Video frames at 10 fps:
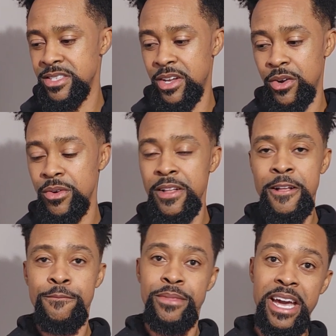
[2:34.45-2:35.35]
So
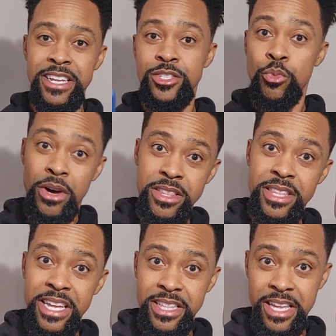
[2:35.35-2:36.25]
that is one
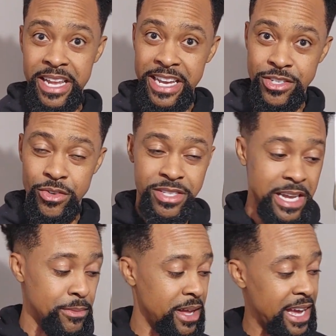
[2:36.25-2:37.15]
thing that an Android
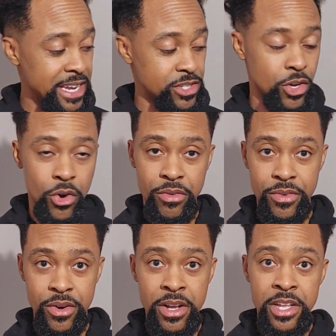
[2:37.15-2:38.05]
tablet has
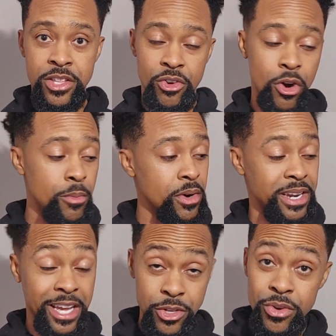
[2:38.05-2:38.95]
over the Chromebook.
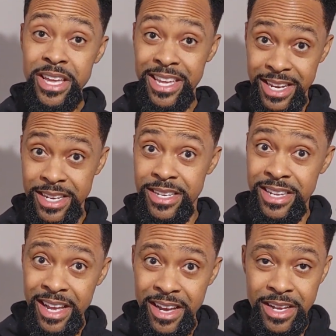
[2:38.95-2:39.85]
Now, you can get it
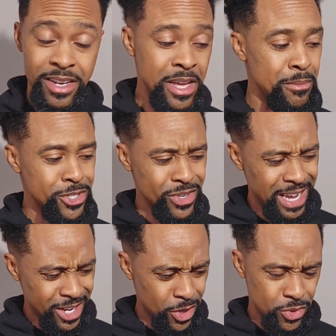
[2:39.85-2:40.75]
done, but you
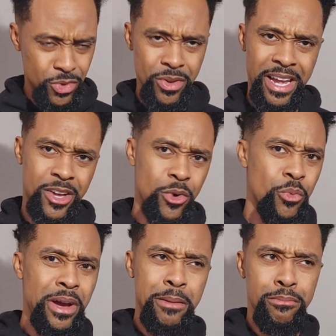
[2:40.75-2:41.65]
got to go through like a
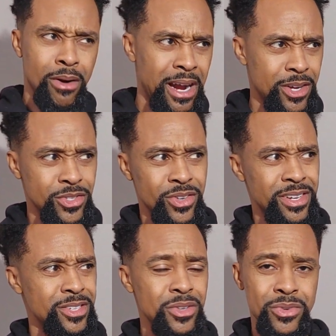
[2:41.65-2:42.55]
web browser
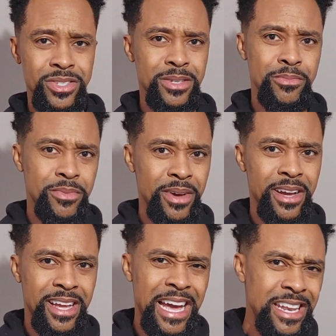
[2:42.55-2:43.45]
and do some
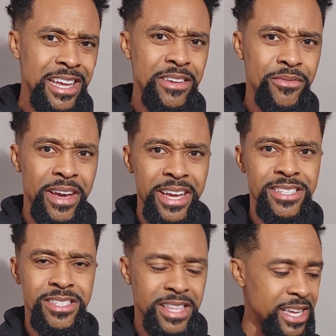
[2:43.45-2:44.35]
kind of
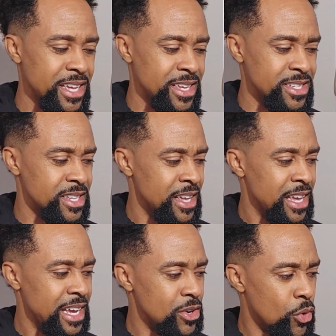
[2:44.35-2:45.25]
advanced things
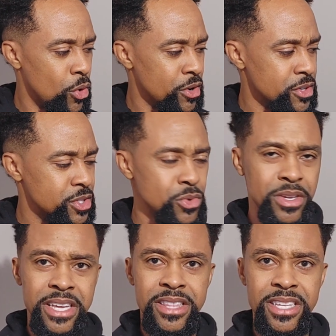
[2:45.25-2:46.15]
in order to
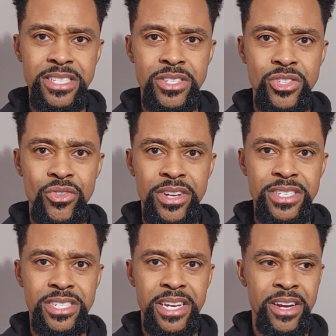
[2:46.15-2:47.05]
get this to screen
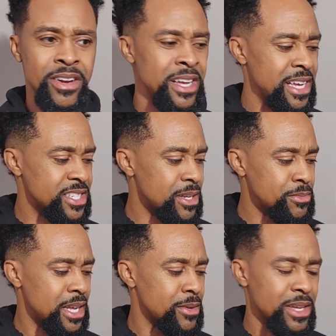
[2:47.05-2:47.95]
share. And
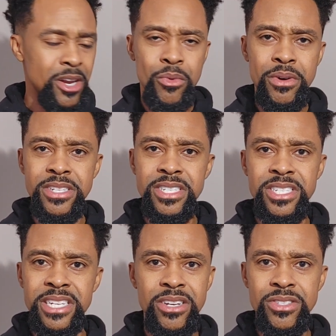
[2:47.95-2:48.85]
sometimes I don't want to just
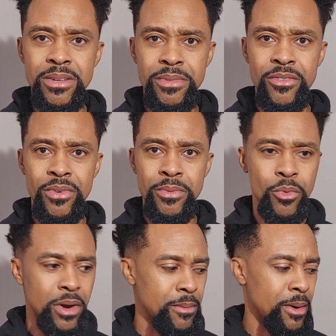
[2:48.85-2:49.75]
share something from the
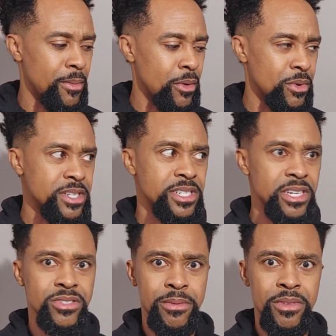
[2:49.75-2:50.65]
web. I might want to
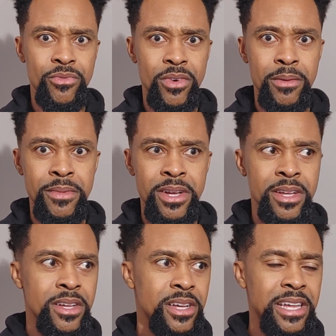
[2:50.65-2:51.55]
share something from
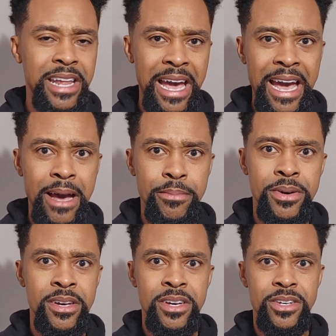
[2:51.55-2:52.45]
an app
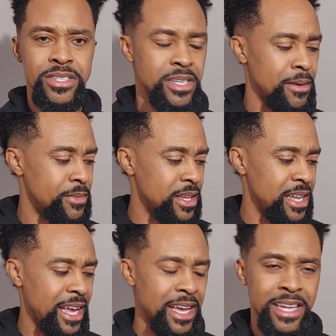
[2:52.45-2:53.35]
or something,
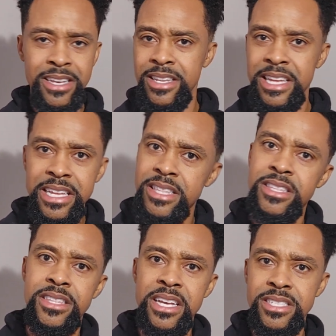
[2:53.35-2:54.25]
and
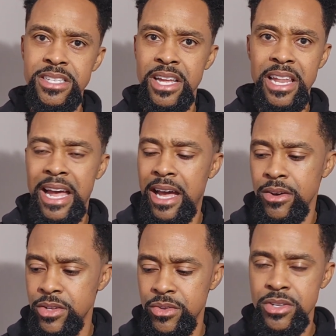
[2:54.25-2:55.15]
it doesn't allow
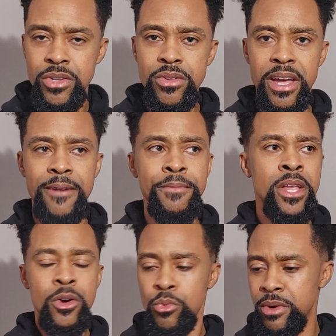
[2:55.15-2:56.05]
you to do that.
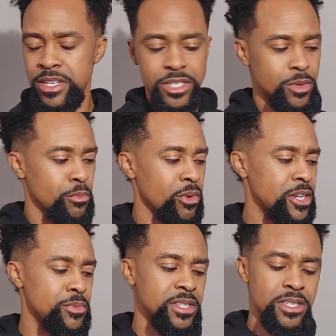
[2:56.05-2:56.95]
Which
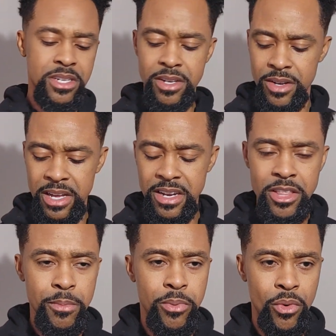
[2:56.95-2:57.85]
brings me to
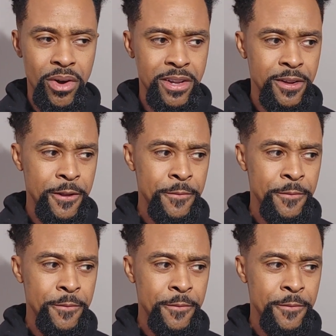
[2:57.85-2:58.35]
another point.